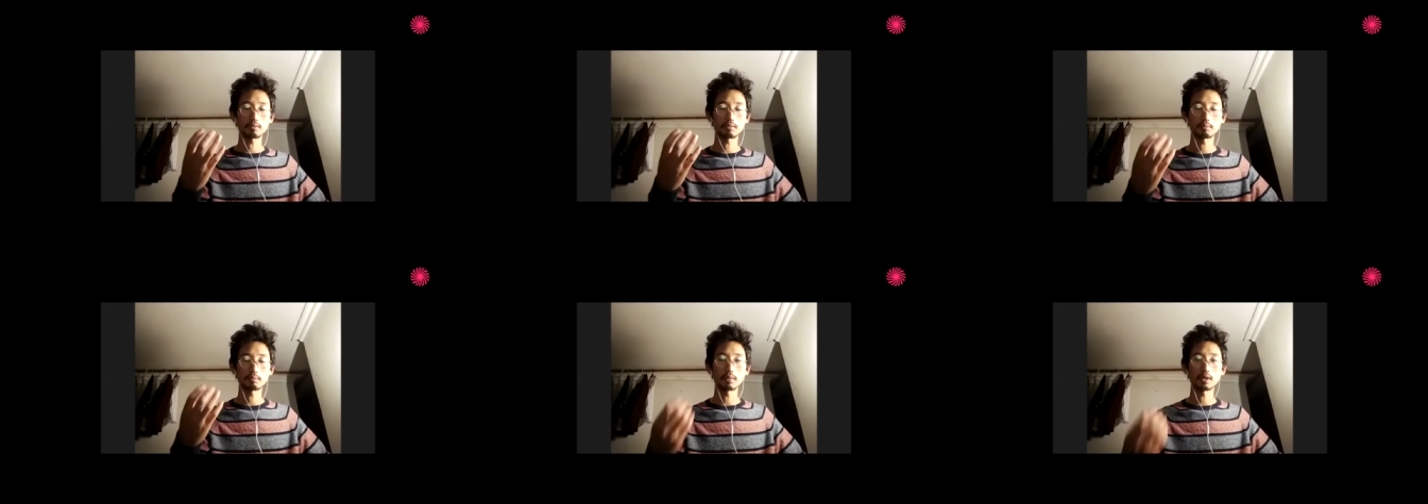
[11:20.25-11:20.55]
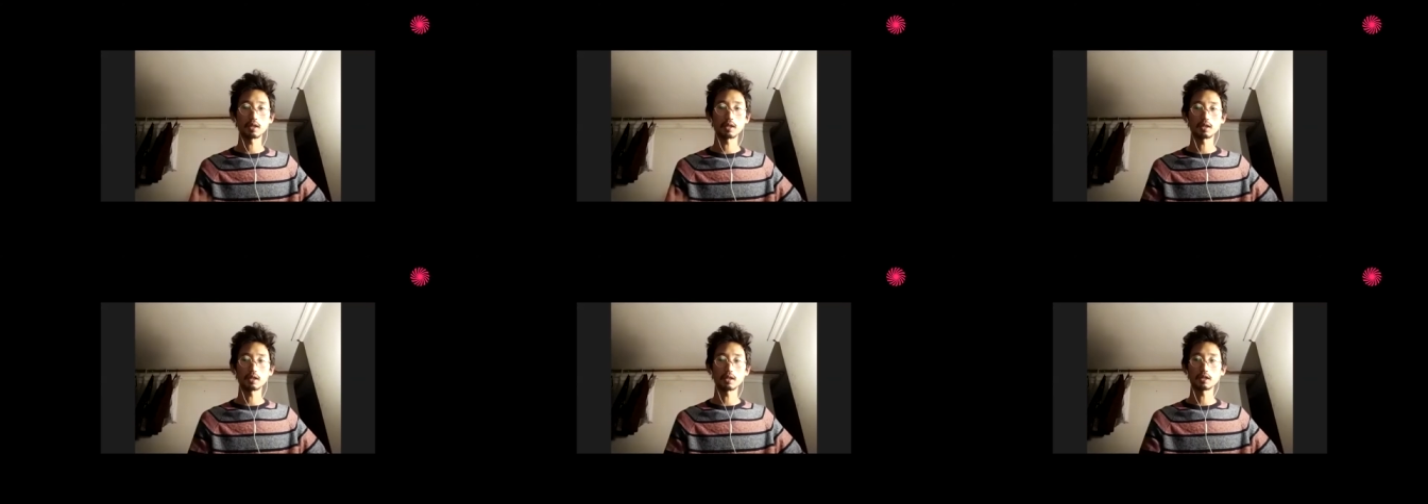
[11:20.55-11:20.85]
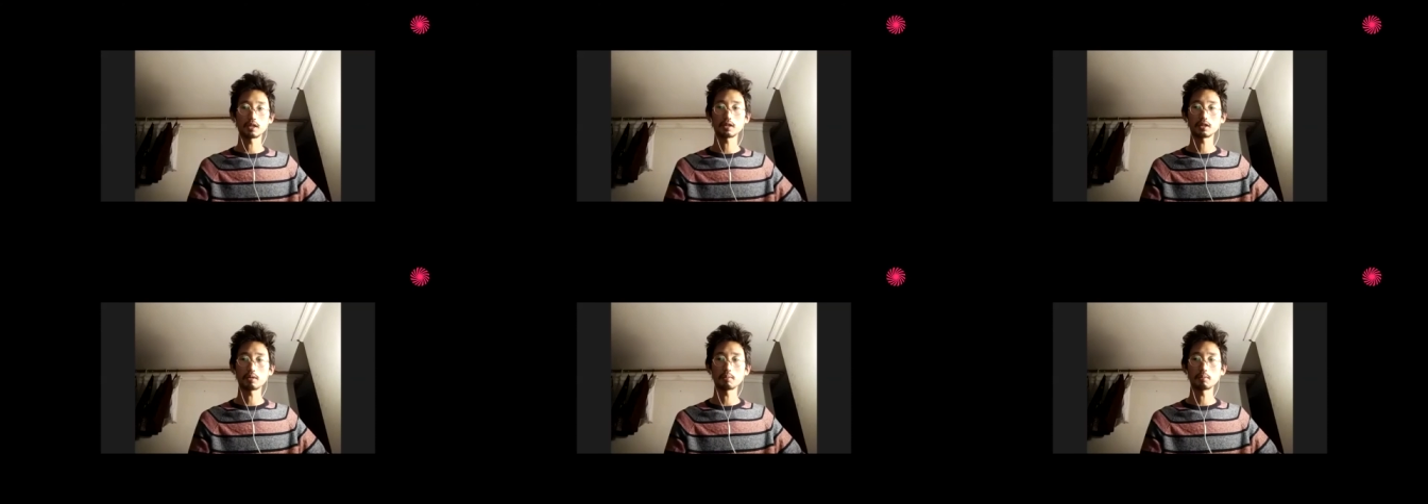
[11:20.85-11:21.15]
my,
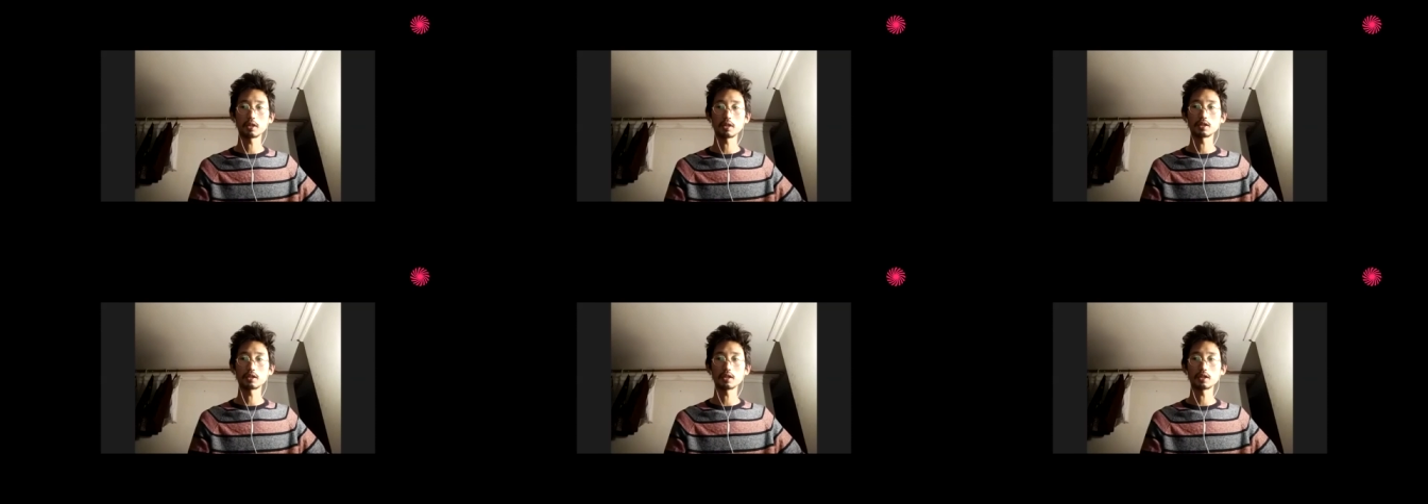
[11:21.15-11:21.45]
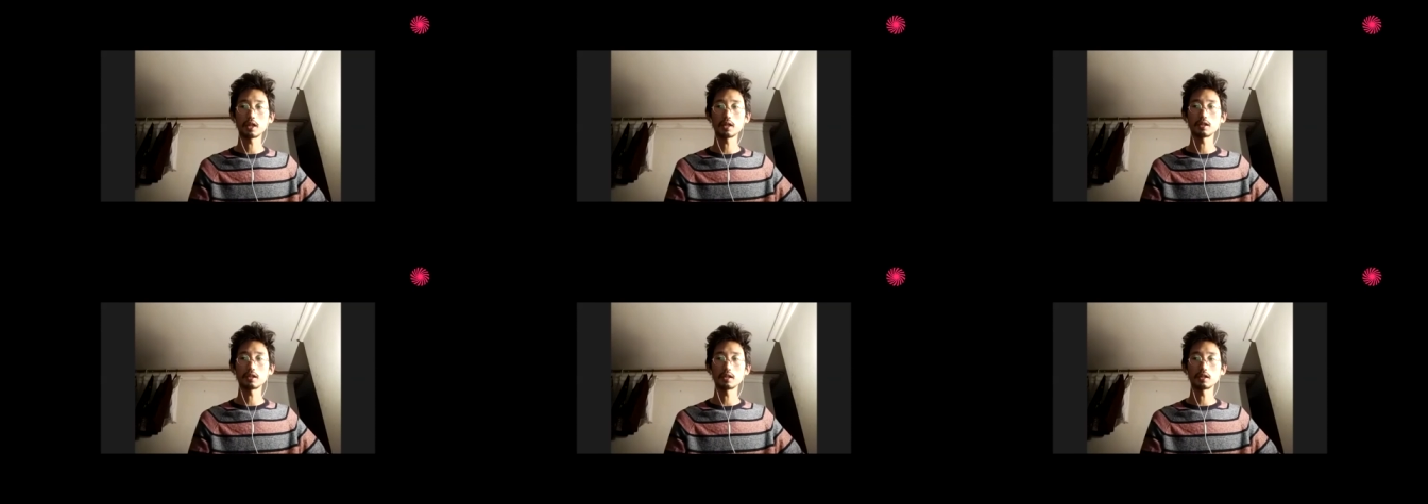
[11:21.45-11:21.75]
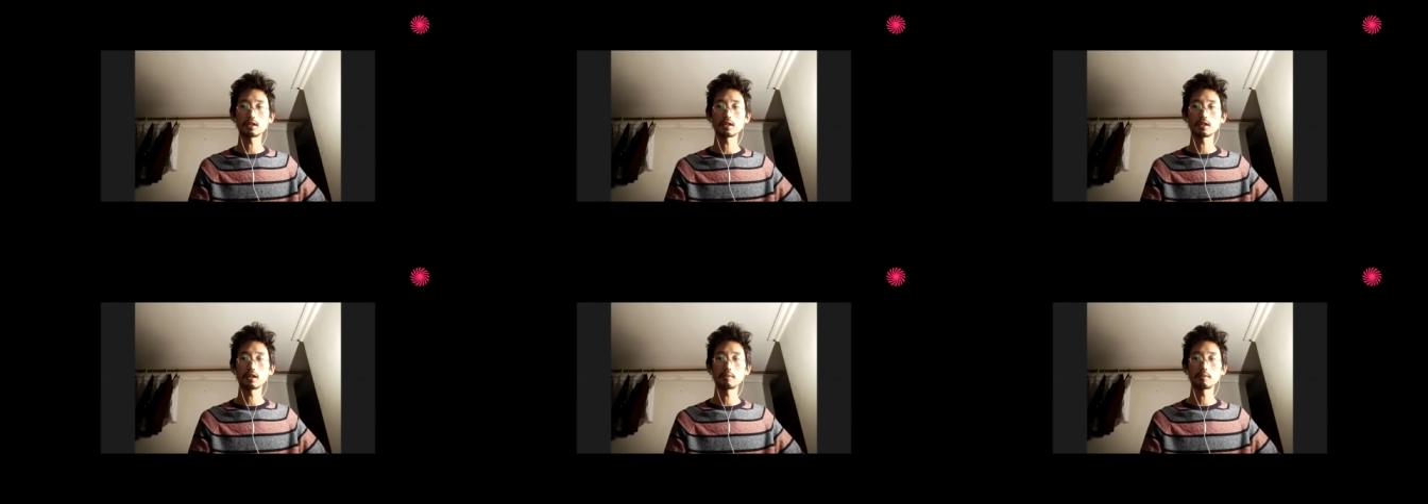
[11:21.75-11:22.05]
like somebody saying
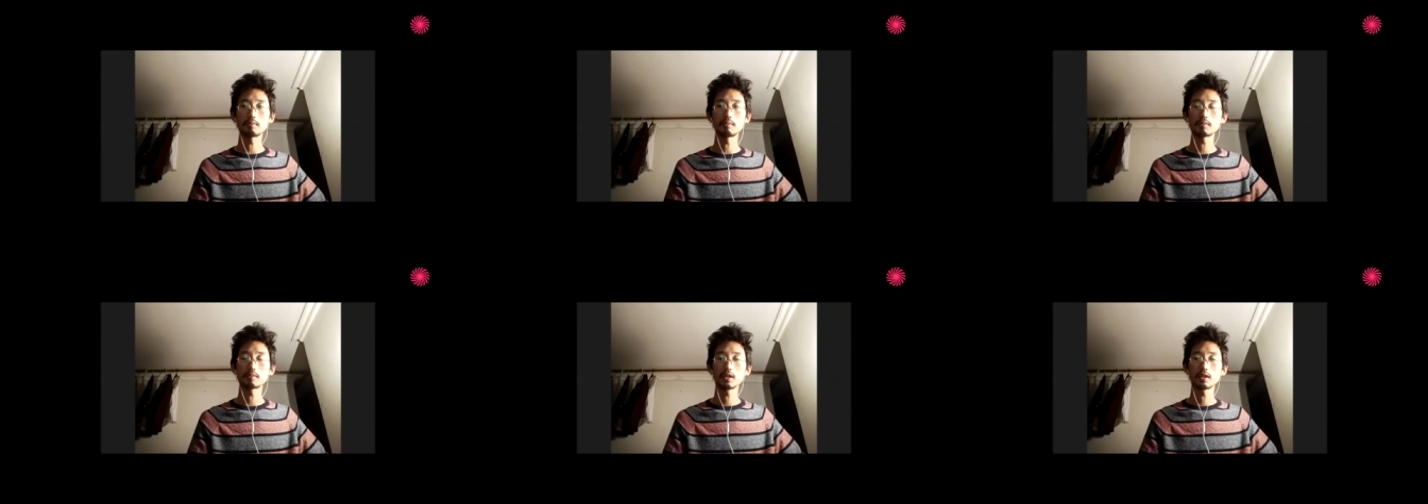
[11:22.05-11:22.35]
that, um,